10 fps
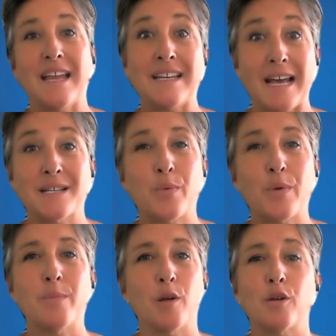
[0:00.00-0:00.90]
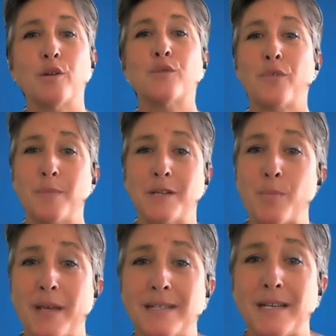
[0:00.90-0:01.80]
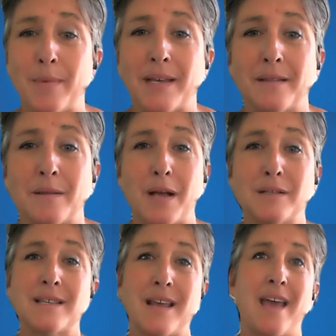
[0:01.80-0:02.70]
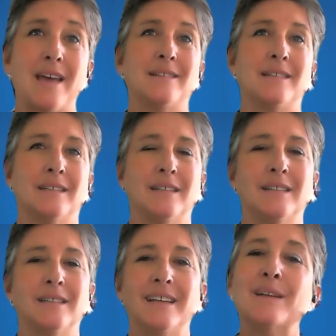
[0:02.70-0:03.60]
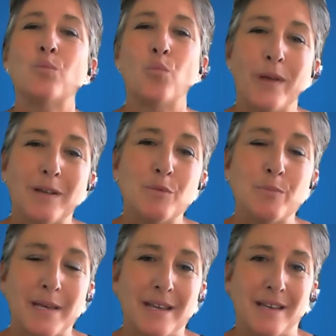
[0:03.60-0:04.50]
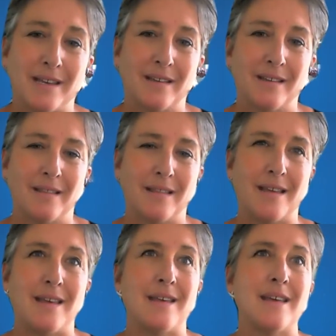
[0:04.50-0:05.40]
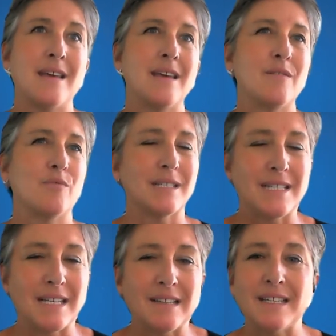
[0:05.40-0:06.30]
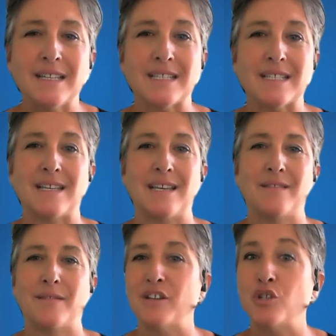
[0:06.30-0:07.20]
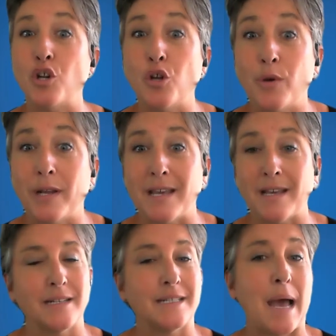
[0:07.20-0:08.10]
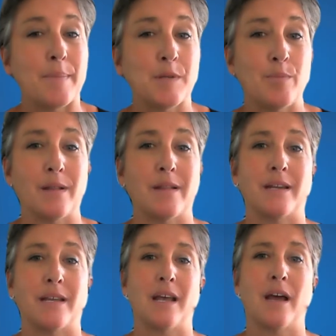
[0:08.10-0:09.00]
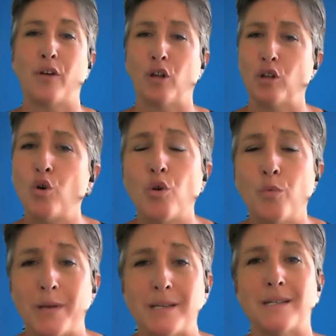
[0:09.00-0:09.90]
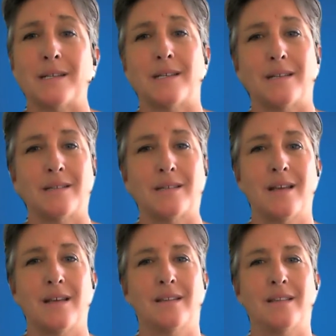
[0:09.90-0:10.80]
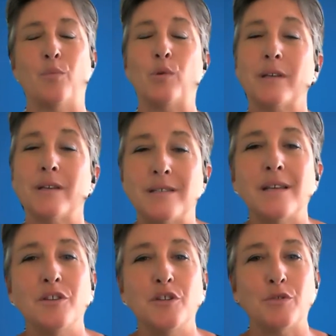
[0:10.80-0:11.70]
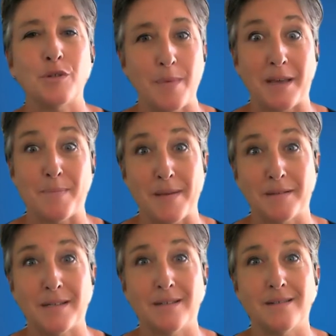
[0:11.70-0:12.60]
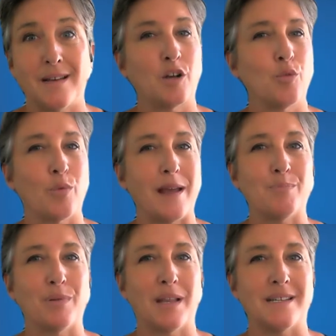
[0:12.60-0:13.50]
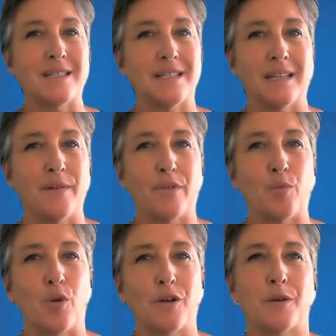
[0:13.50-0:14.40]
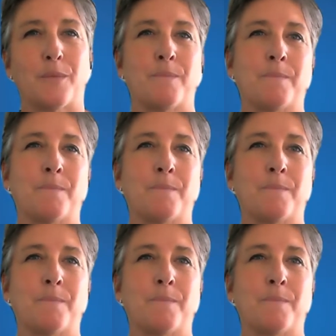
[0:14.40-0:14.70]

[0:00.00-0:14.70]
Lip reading: And as we emerge from this pandemic in the months ahead, it will be the resiliency, the ingenuity and adaptability of our local businesses that will continue to make Milton a great place to live and work.